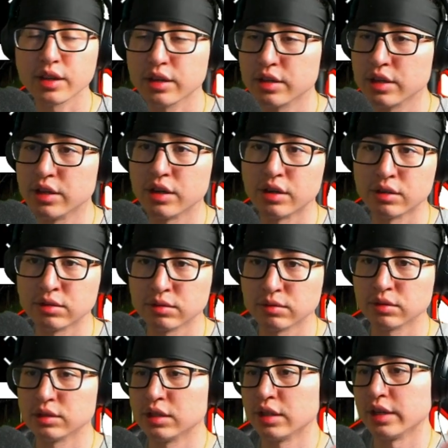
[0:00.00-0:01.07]
you know,
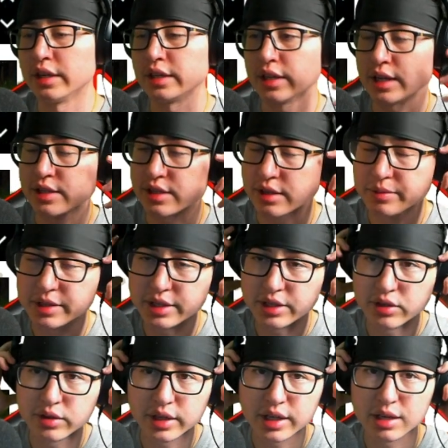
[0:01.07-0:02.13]
that's up to
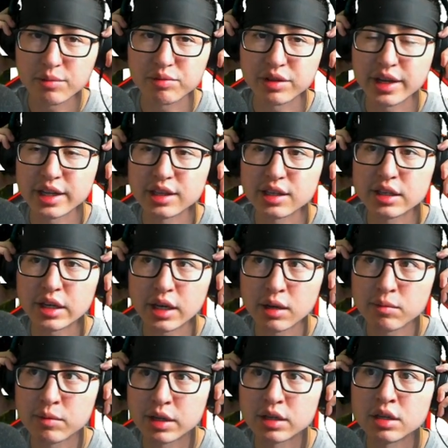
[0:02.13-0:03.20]
you to keep playing the
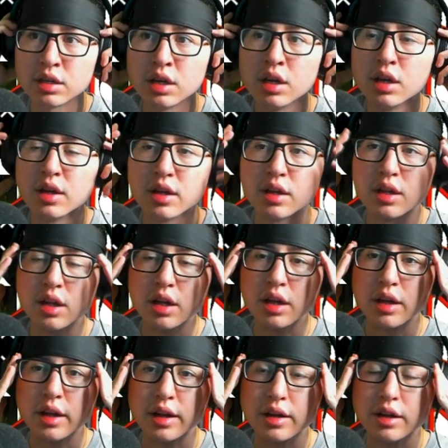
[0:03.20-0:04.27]
game and
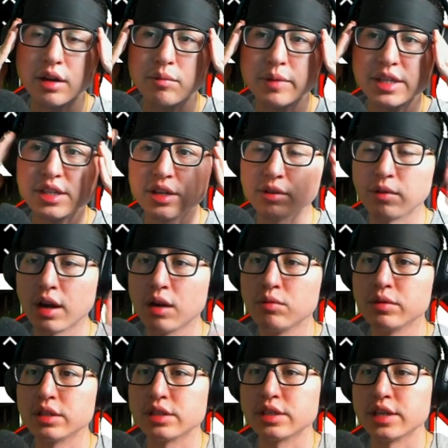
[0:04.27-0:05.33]
messing around
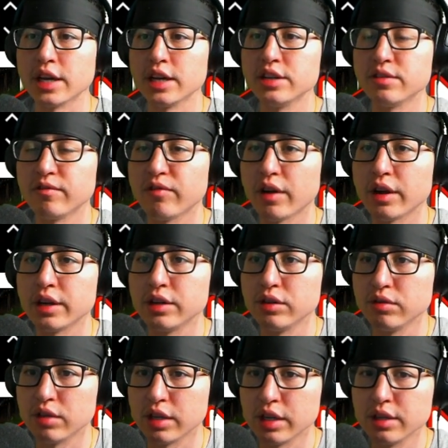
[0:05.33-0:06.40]
with the stage and finding new
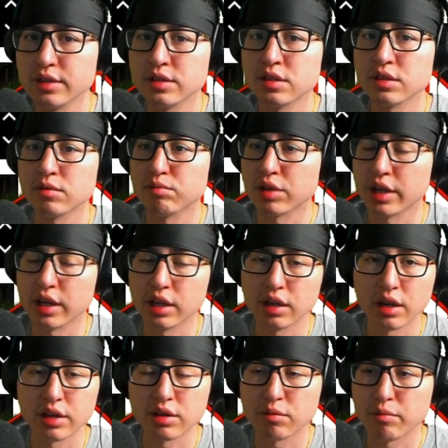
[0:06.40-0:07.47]
things, playing
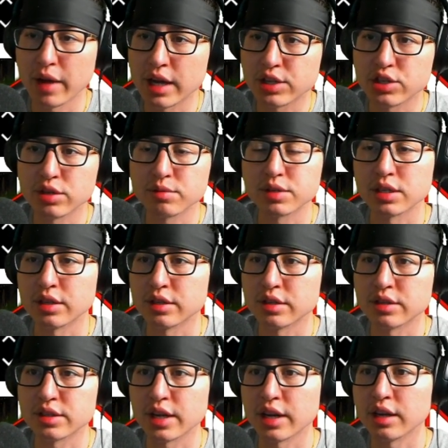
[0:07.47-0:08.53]
other matchups, and
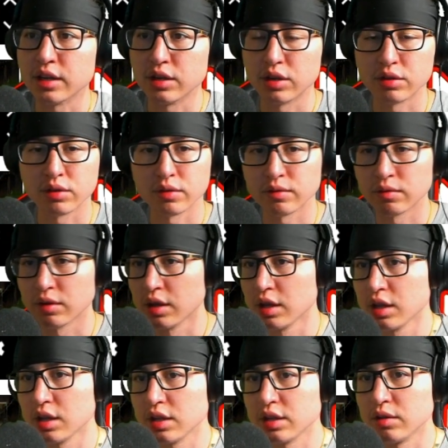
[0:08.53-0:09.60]
understanding,
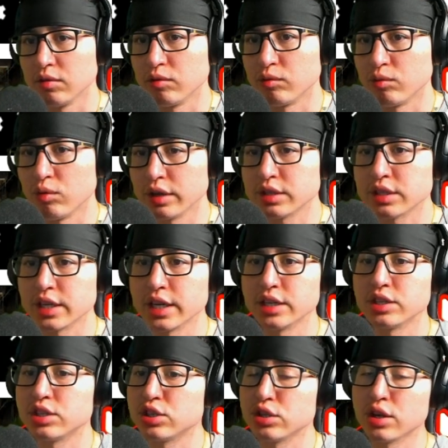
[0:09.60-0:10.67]
what
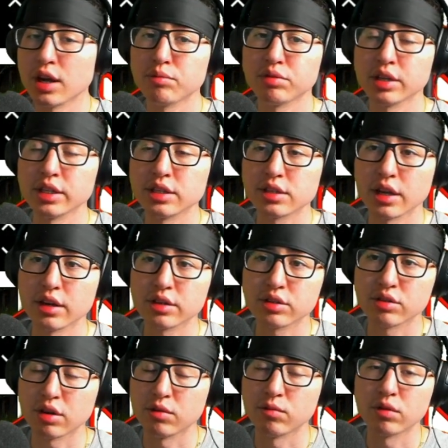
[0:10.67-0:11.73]
stages should I play this
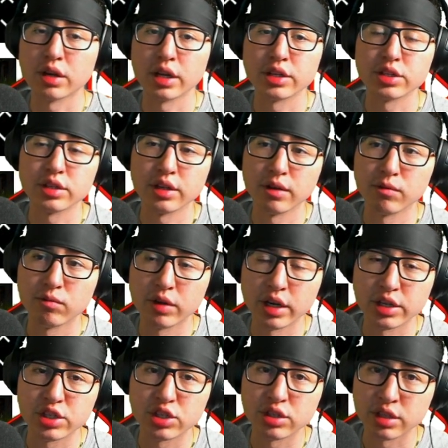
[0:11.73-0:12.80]
character on, and when
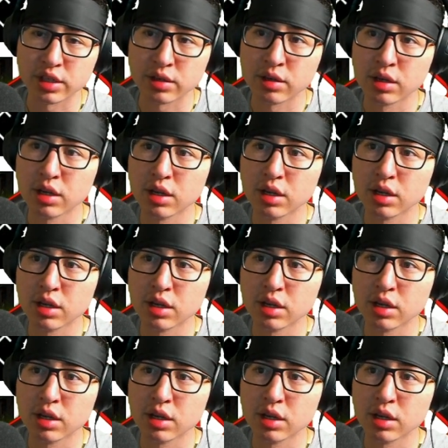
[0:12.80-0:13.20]
I shouldn't.